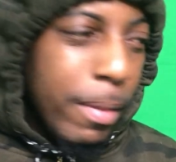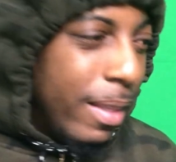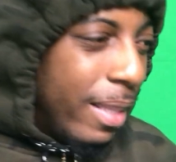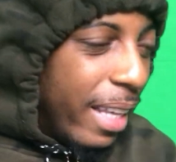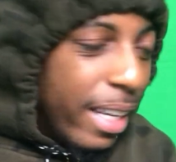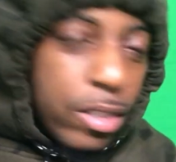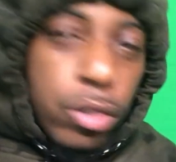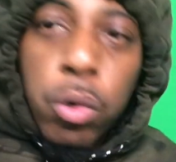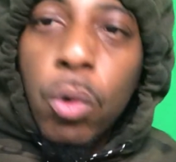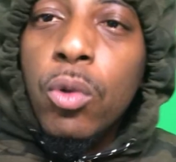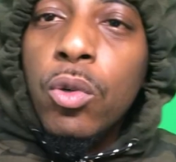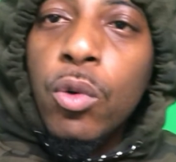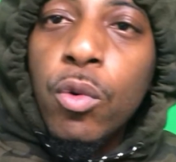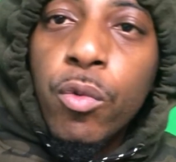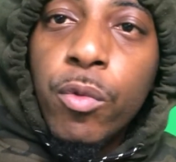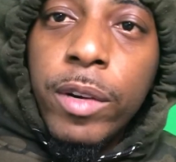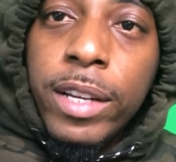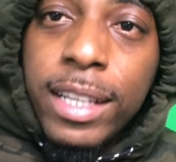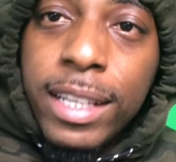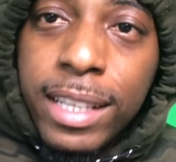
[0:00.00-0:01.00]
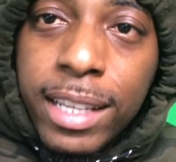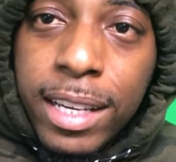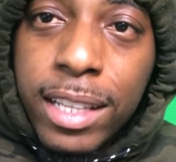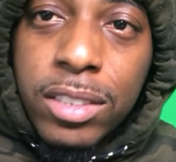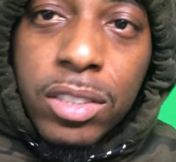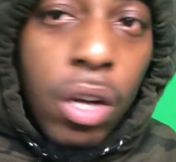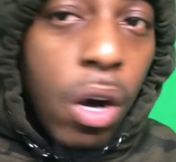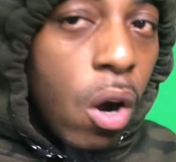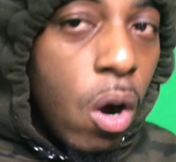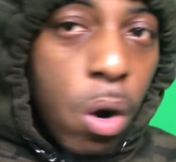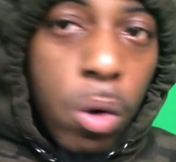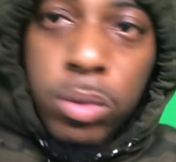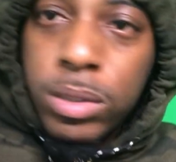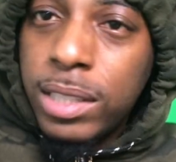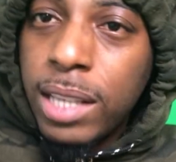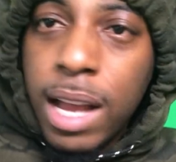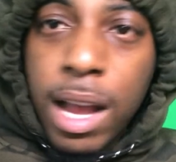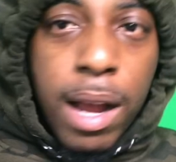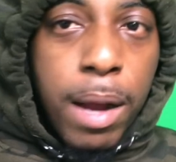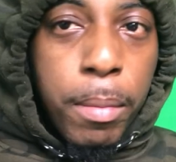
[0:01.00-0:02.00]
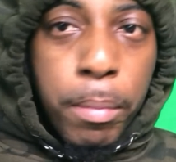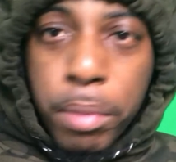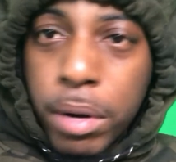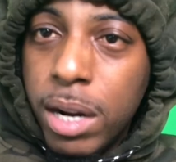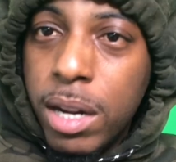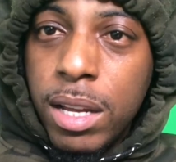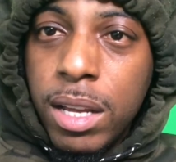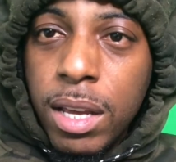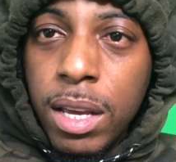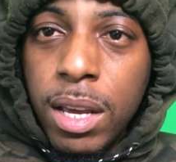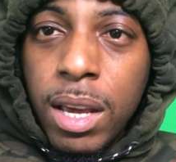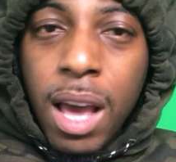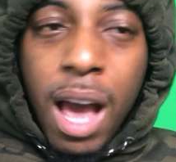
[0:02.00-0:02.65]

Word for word: This who you really is the whole time, bruh.